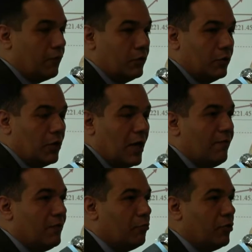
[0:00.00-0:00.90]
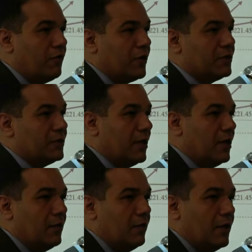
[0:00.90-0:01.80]
you have the prefix then,
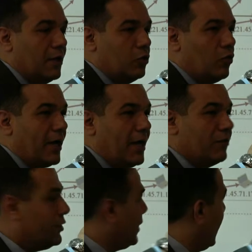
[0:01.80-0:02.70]
the network address,